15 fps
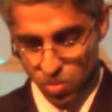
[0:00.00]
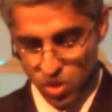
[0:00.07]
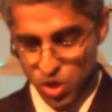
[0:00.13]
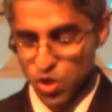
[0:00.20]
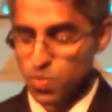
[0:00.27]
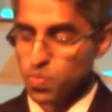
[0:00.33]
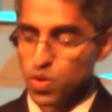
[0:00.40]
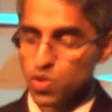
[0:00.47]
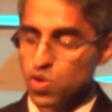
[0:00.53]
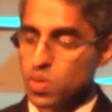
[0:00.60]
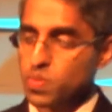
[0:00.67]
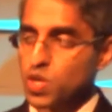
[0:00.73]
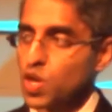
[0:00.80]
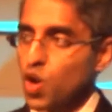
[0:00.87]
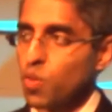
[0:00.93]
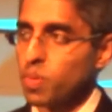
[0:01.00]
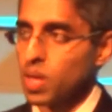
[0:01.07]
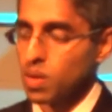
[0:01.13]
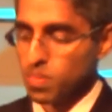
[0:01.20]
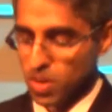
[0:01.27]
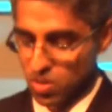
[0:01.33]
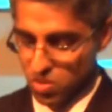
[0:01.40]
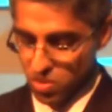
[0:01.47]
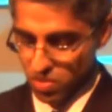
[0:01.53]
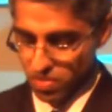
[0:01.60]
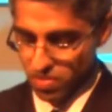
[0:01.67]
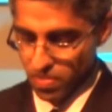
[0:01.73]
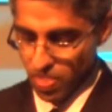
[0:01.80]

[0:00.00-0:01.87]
which is prescription opiate abuse,